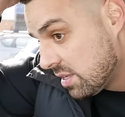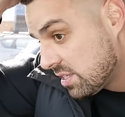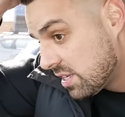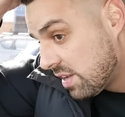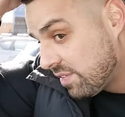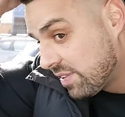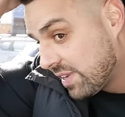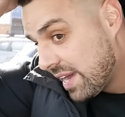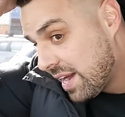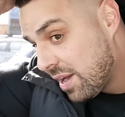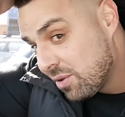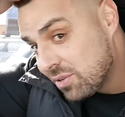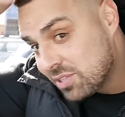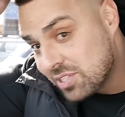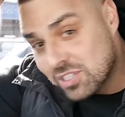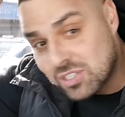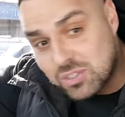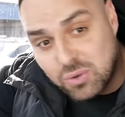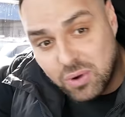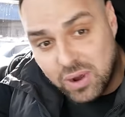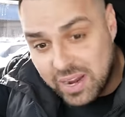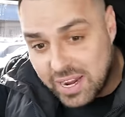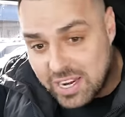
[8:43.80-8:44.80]
Something else
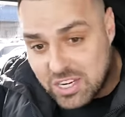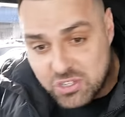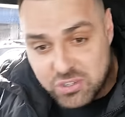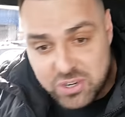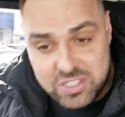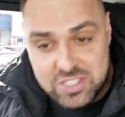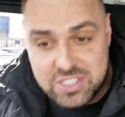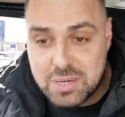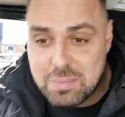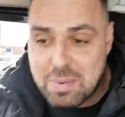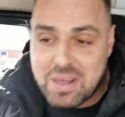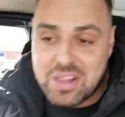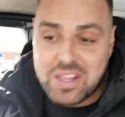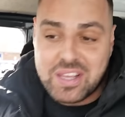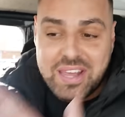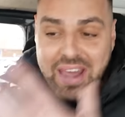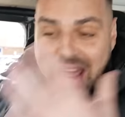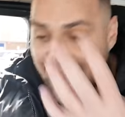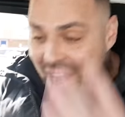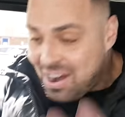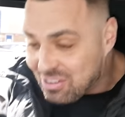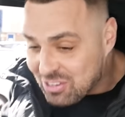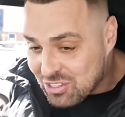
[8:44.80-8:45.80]
that's quite interesting about the
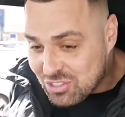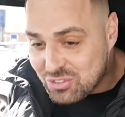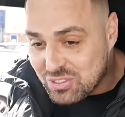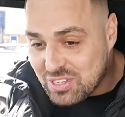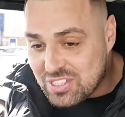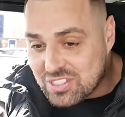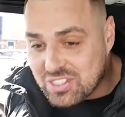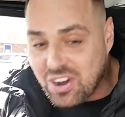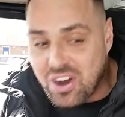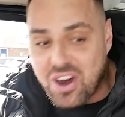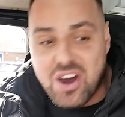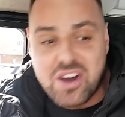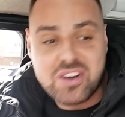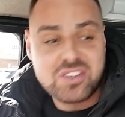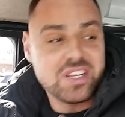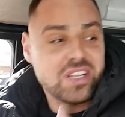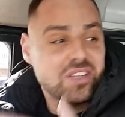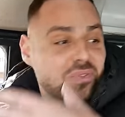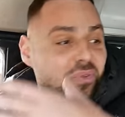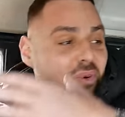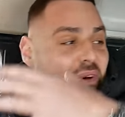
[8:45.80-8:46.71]
character of this car, because that's